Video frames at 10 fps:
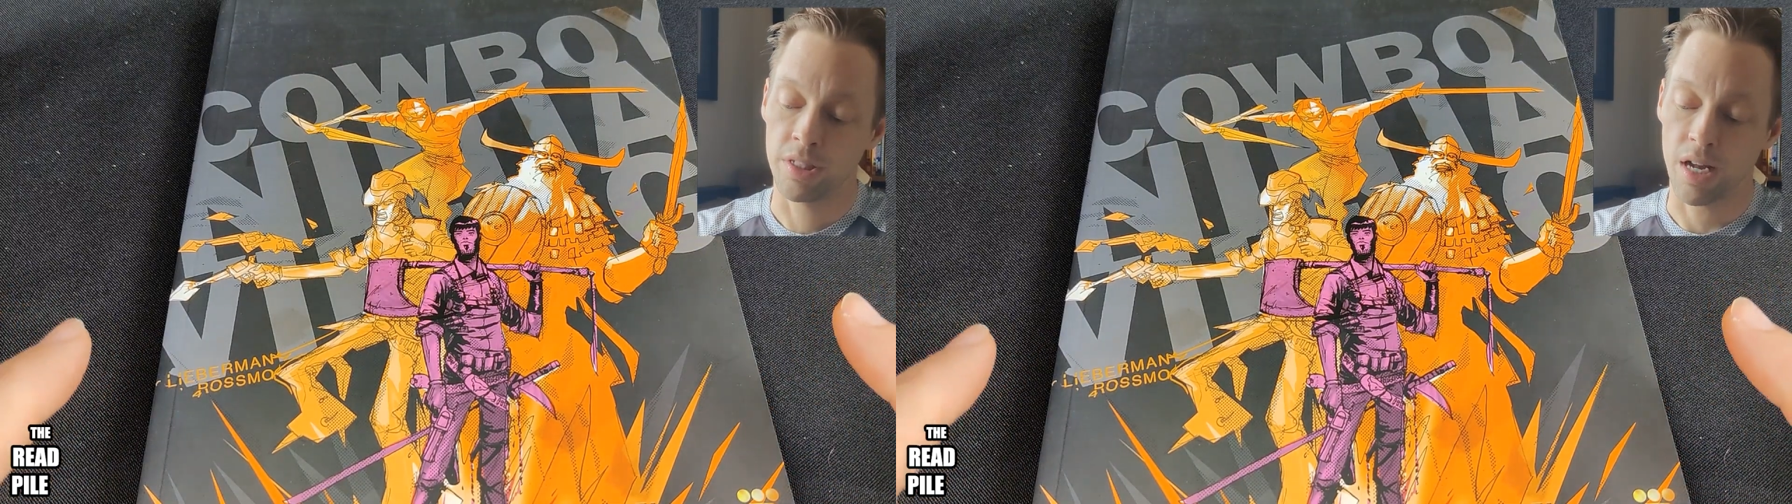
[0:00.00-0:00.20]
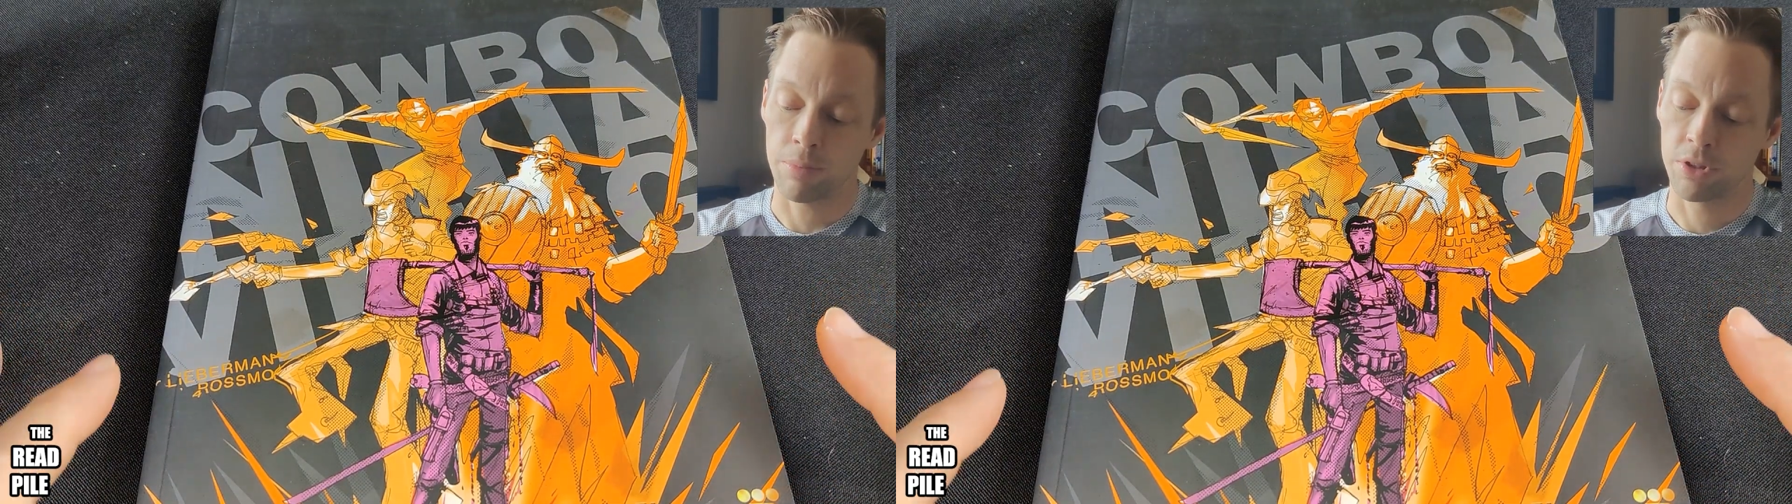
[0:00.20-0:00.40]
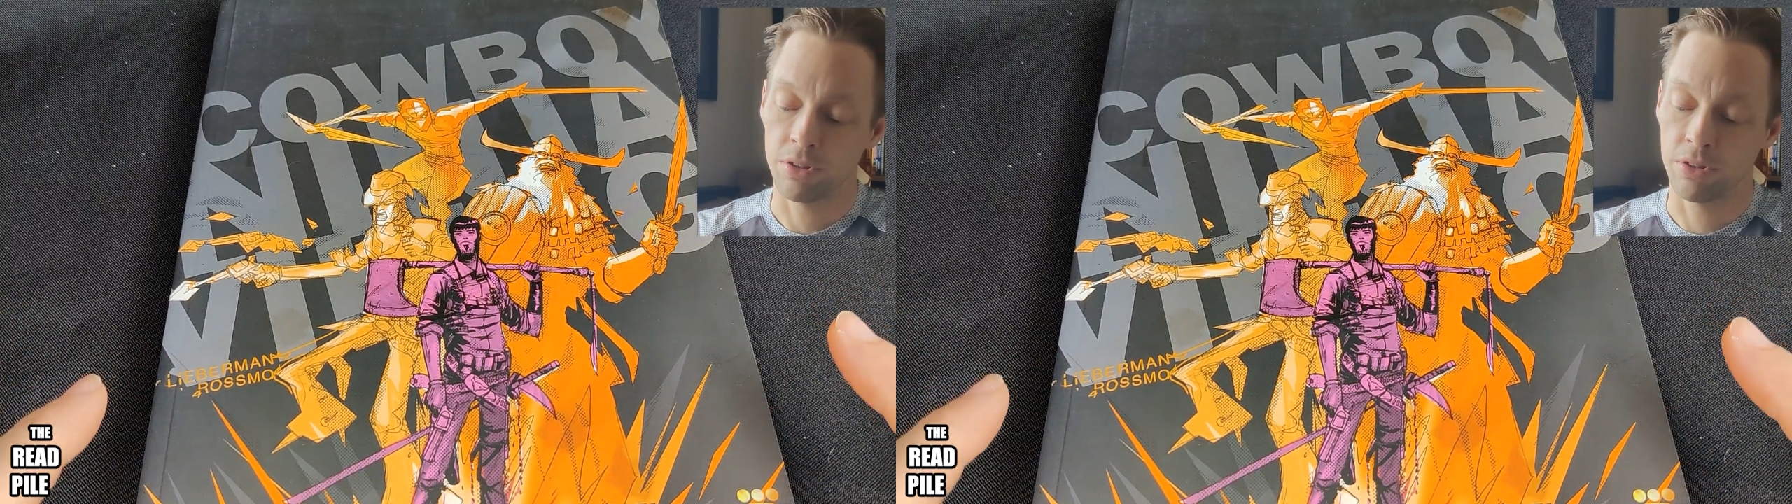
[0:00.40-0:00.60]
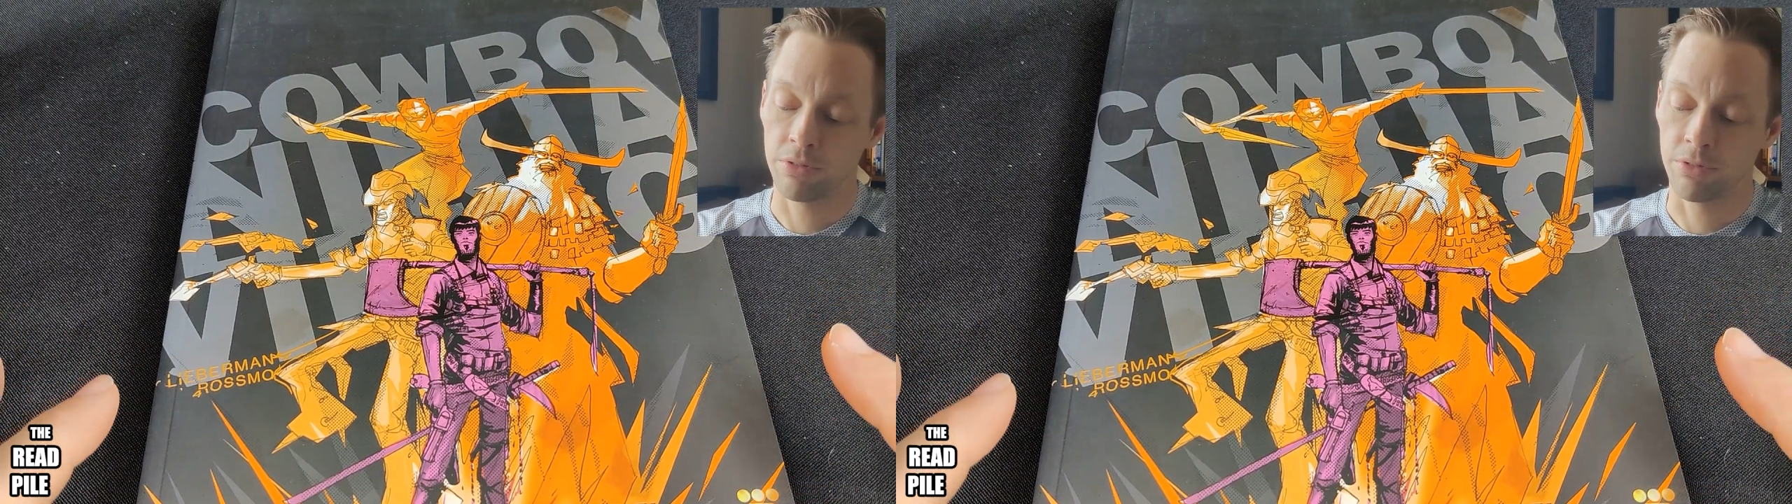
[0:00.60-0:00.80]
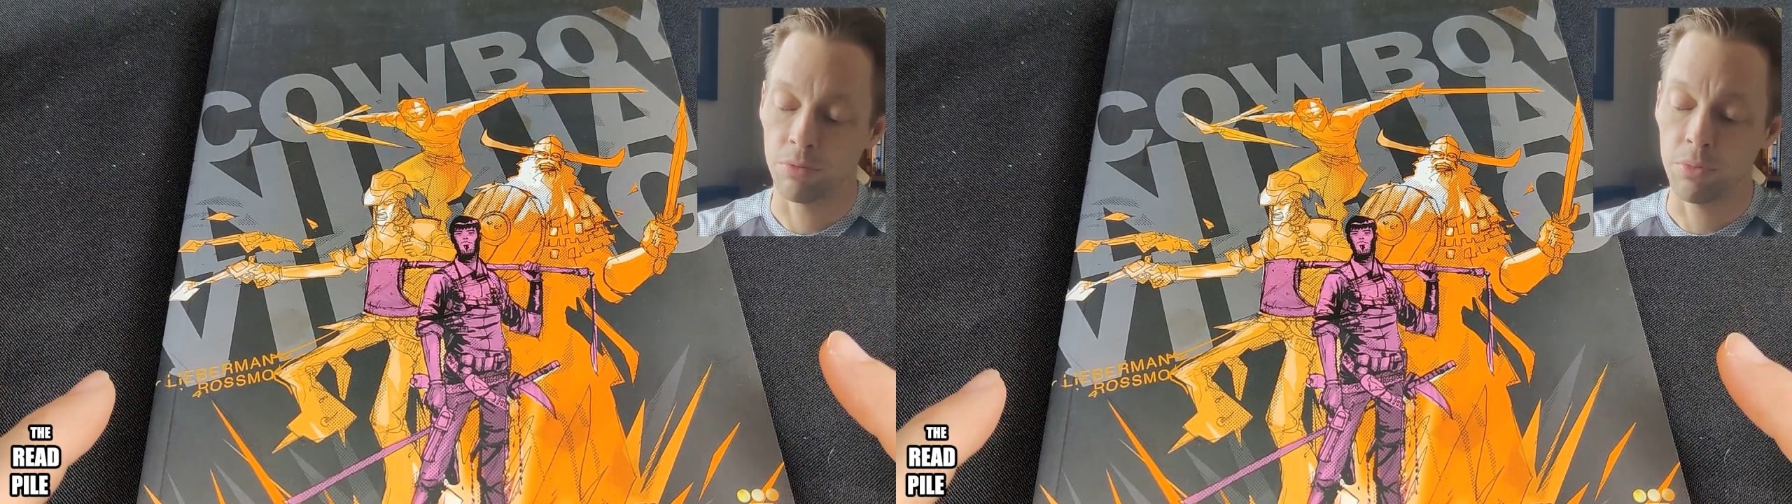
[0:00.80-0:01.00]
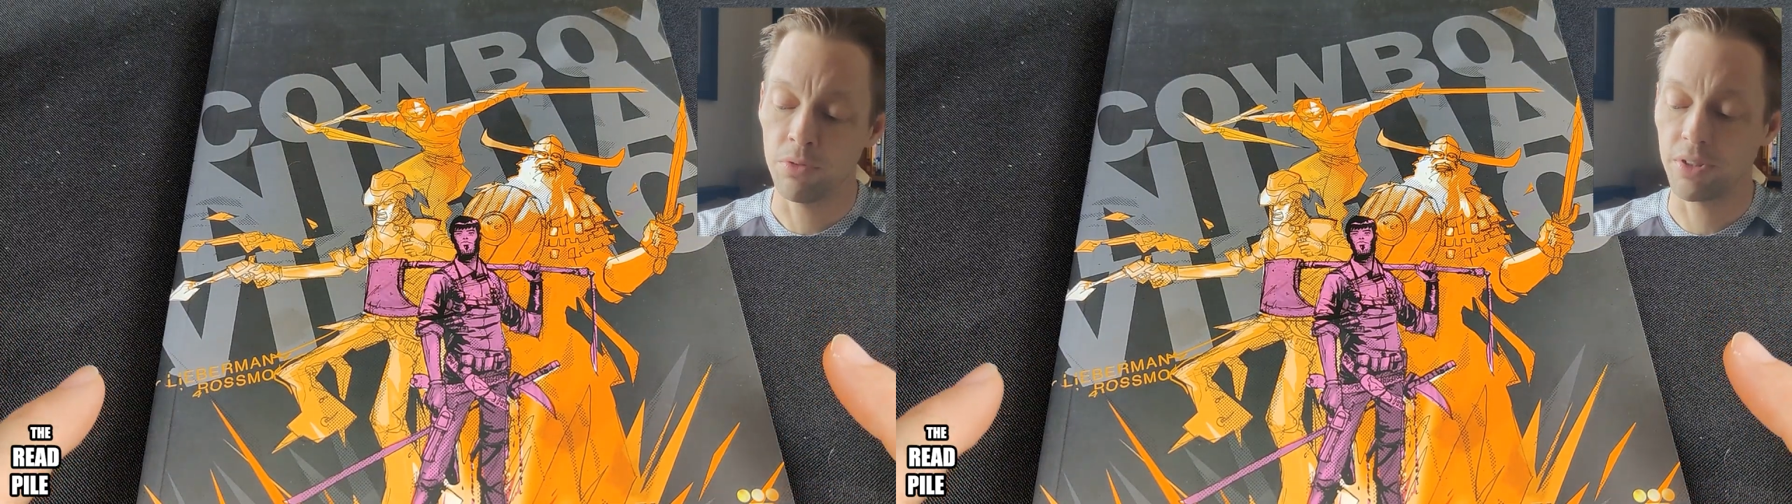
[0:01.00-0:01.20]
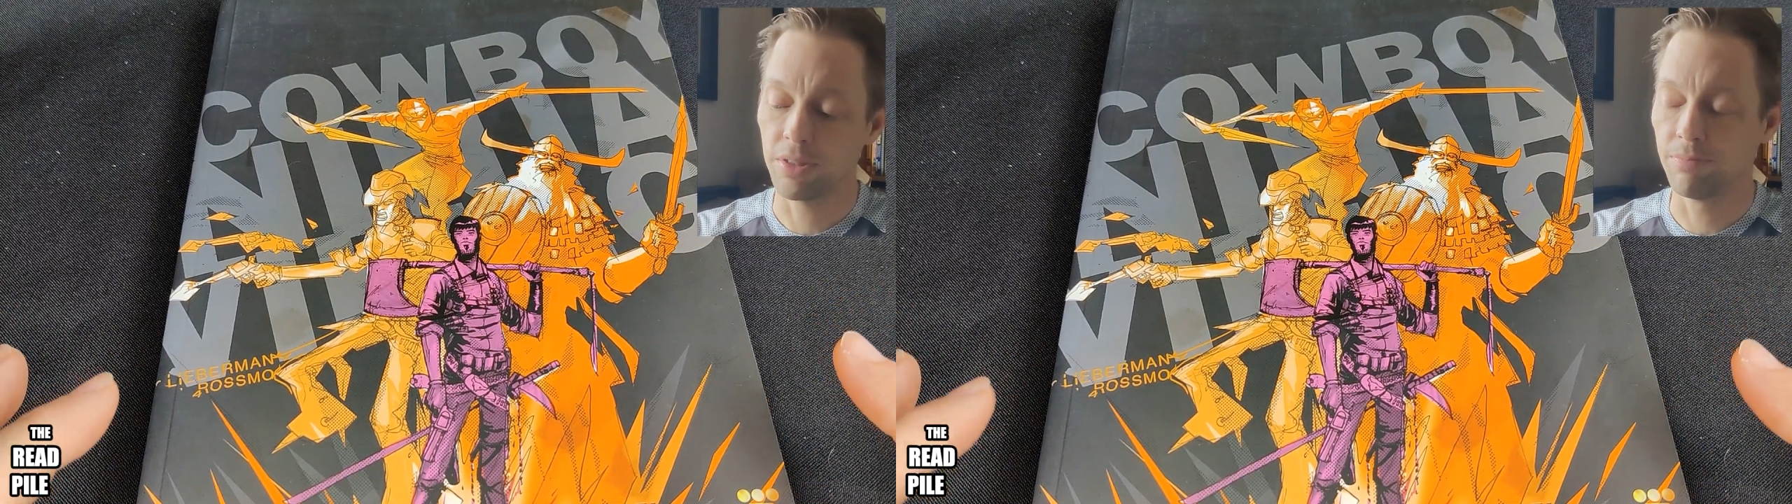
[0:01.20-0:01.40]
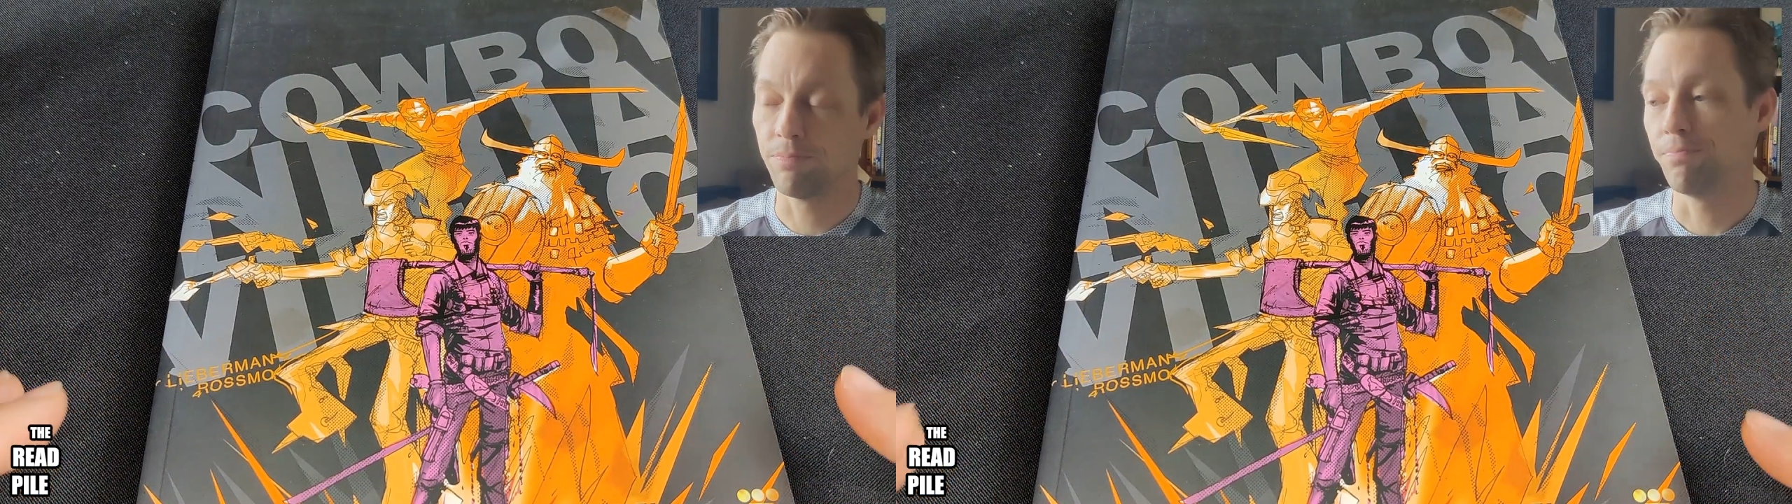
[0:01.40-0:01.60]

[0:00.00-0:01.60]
optioned for a movie.